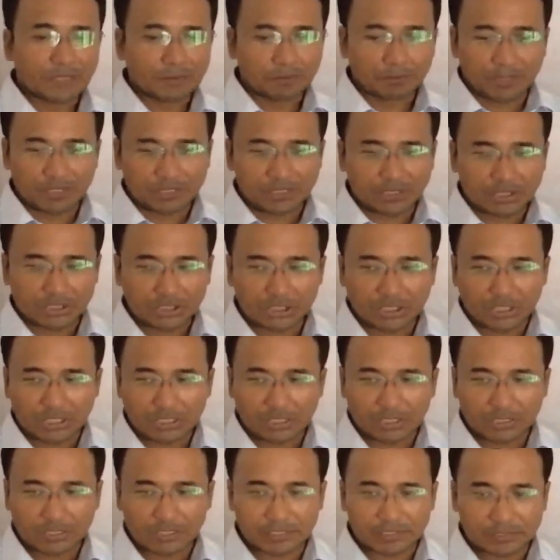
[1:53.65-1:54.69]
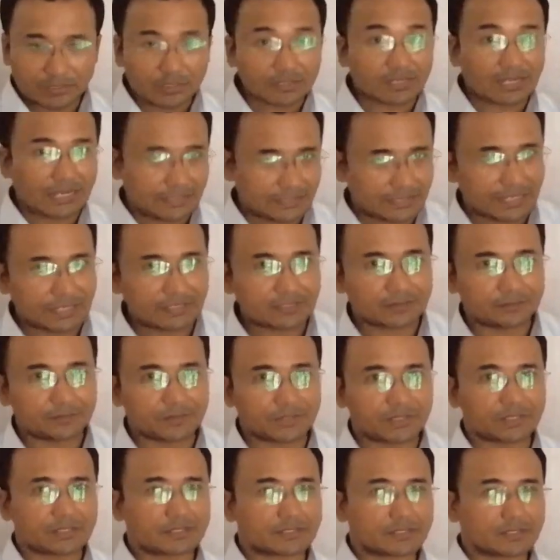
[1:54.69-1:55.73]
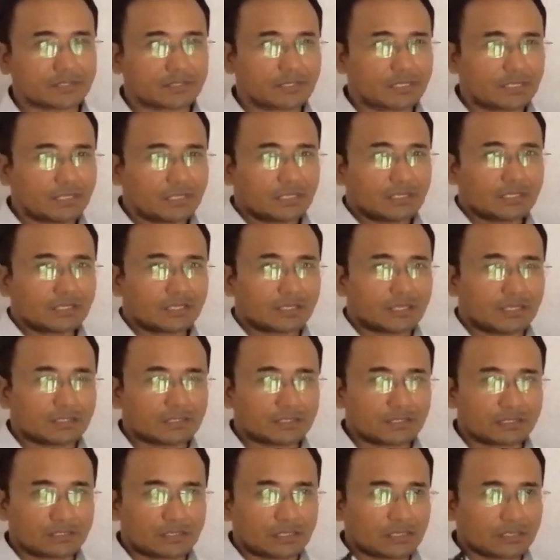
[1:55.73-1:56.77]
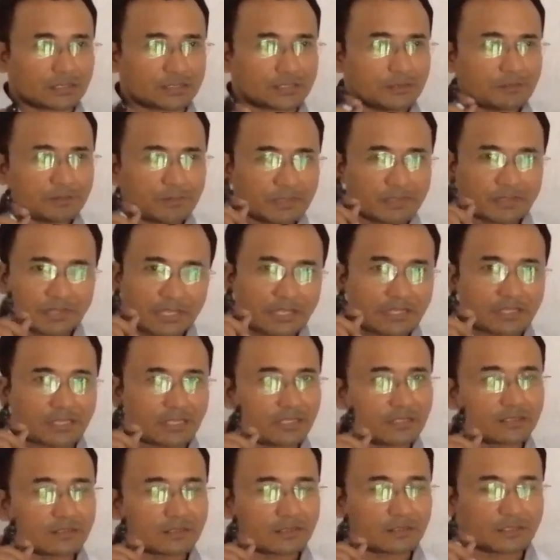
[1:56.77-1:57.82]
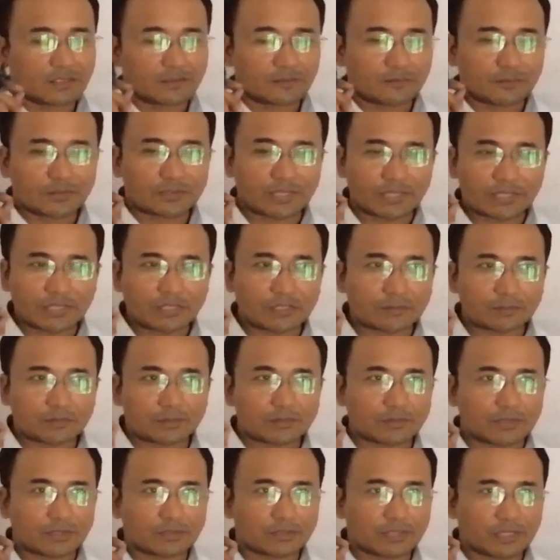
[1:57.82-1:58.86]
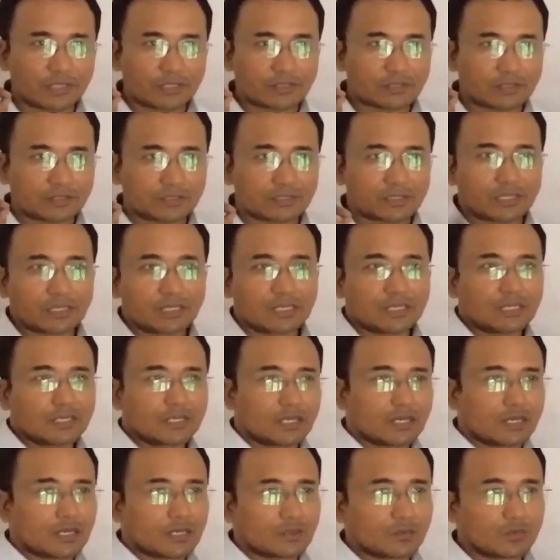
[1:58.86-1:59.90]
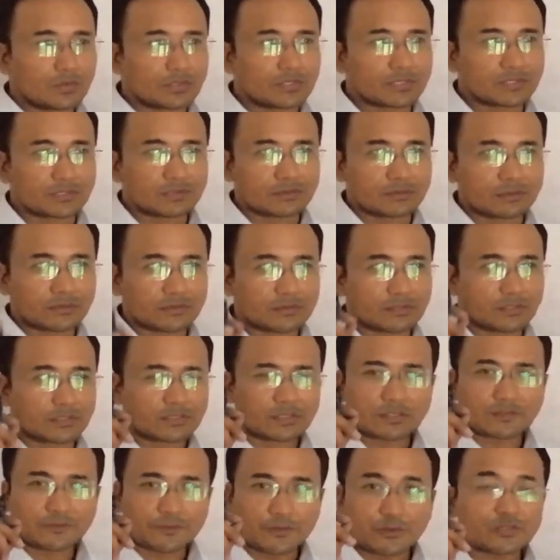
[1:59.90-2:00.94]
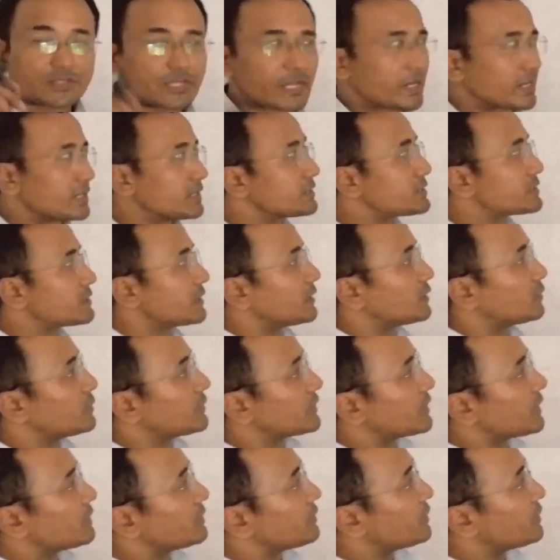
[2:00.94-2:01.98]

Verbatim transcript: But it's not like that because under uh, simple thinking, uh, if we think, uh, think uh, uh, with a, just few seconds, we can